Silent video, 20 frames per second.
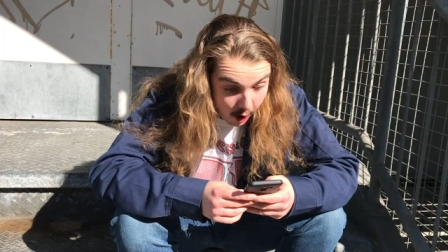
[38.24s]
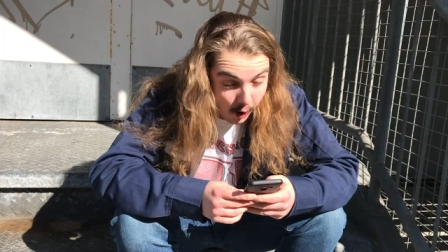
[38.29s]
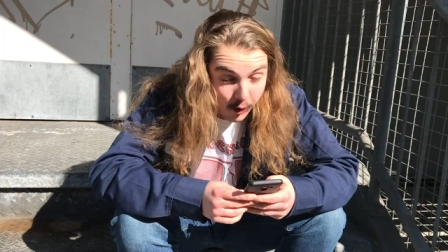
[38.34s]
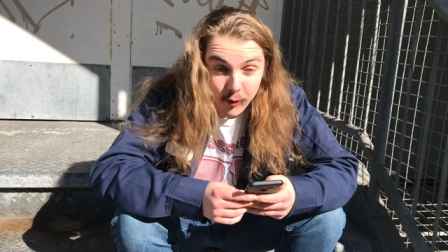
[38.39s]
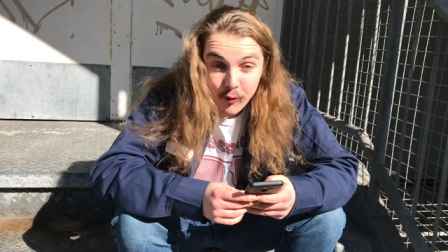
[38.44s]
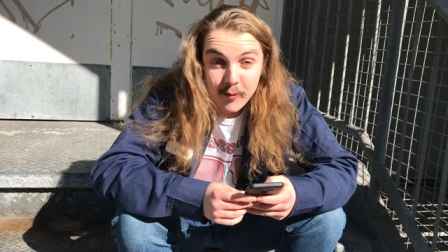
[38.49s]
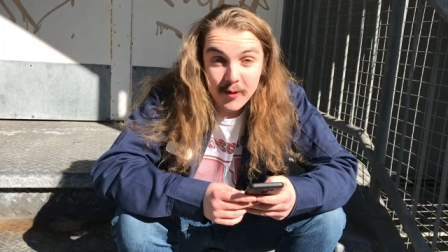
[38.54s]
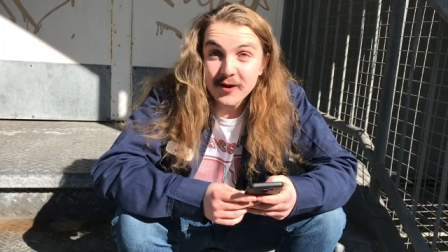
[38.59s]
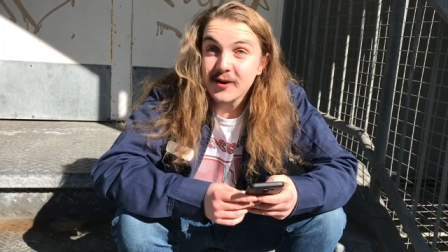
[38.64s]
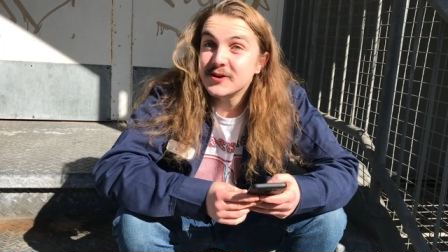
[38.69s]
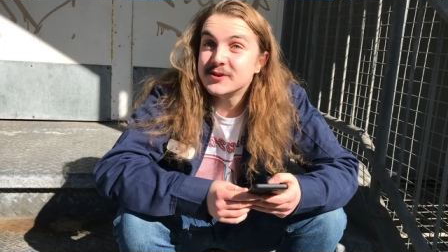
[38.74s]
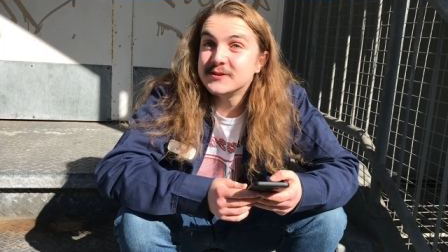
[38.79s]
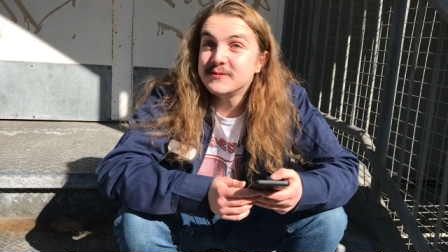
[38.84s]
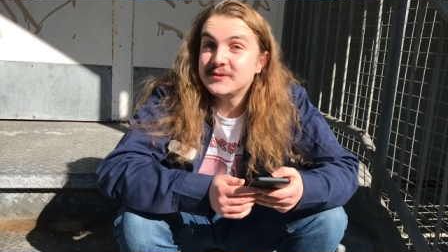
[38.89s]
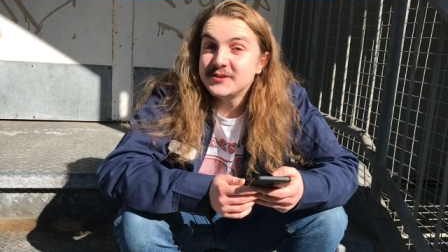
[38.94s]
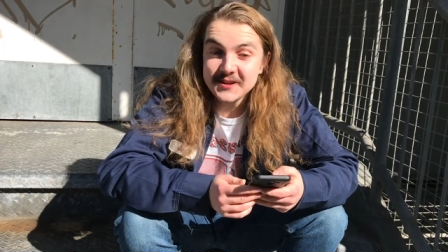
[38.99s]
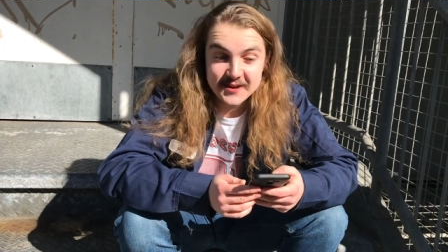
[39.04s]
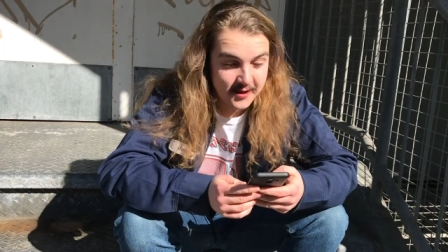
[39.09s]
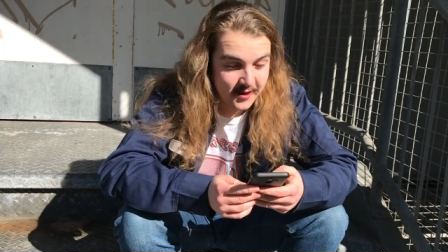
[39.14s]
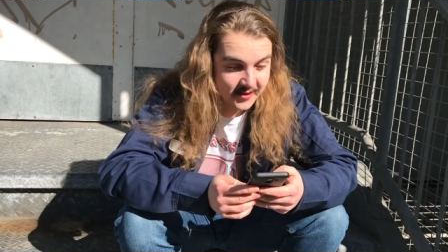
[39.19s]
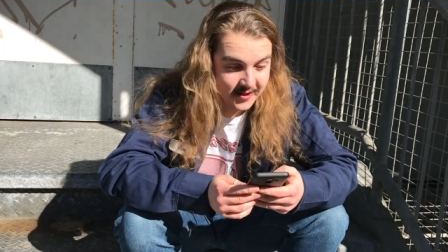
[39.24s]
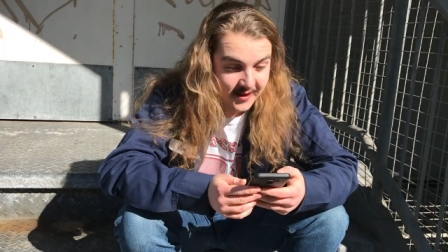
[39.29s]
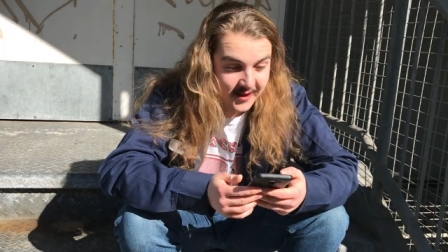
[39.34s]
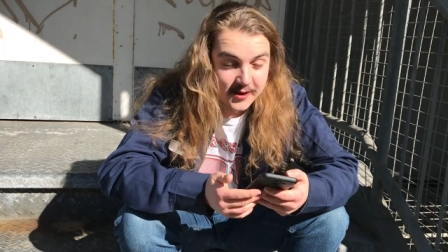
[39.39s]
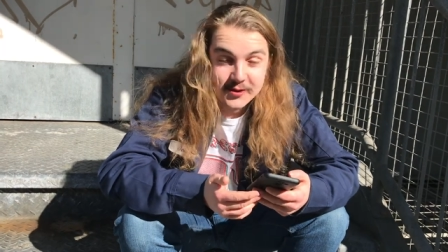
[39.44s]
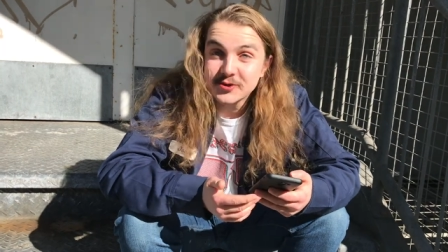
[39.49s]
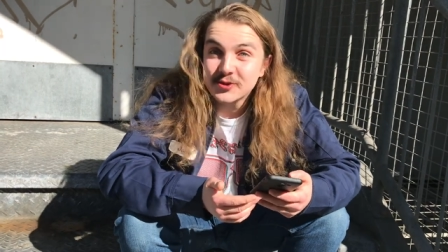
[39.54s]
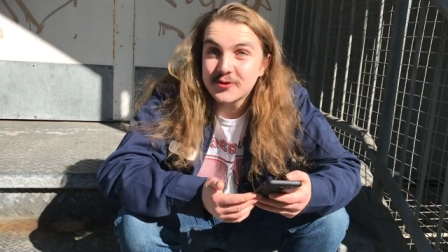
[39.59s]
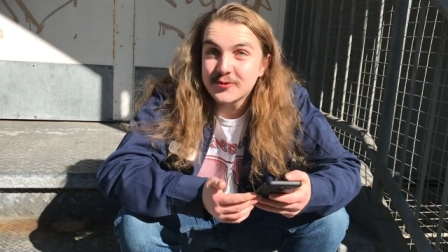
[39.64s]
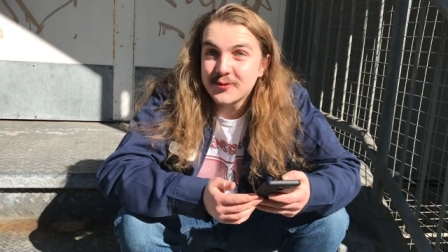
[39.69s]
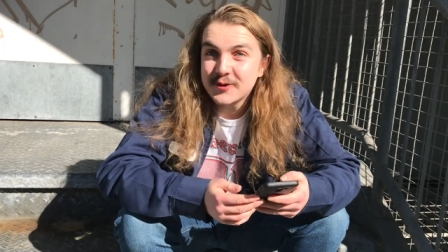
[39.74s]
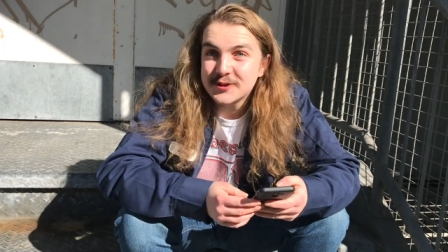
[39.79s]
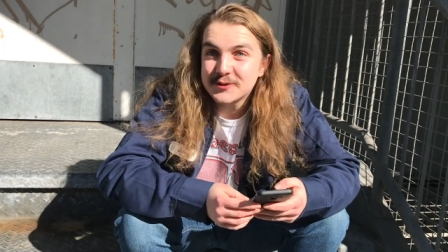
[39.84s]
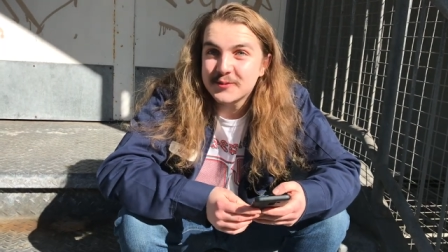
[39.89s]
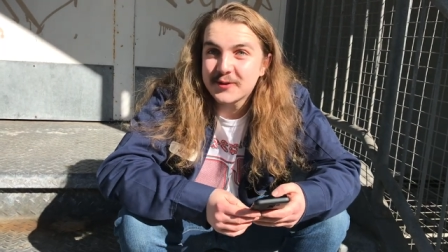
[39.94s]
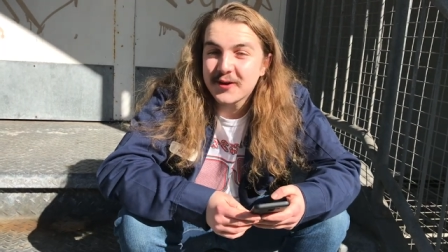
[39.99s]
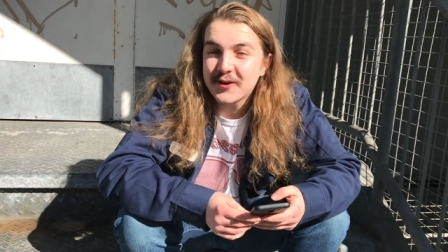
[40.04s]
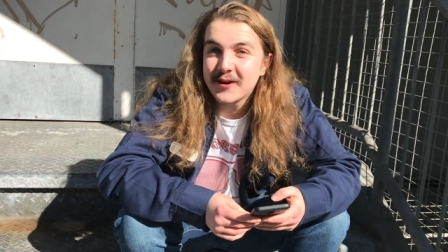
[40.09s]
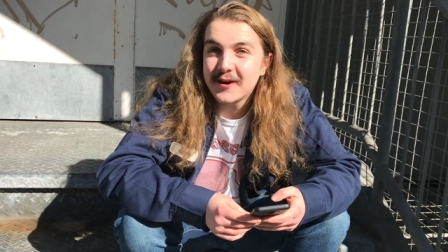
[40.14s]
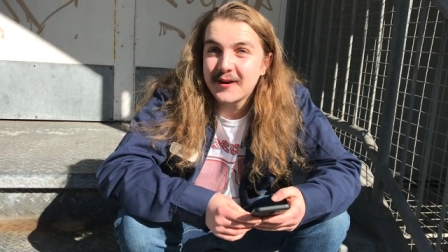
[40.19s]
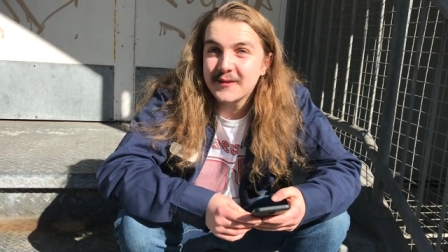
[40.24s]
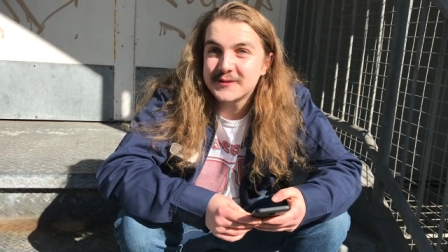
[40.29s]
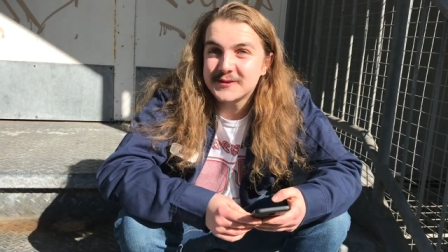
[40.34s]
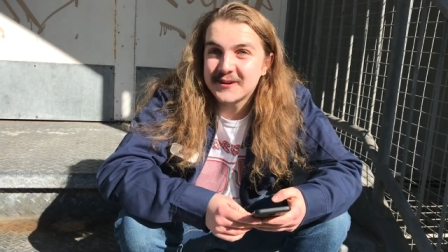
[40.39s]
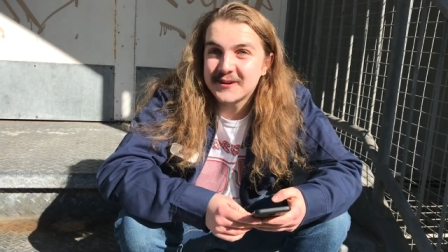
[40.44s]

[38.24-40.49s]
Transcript: Oh my goodness, have you seen Hillsong Worship are going live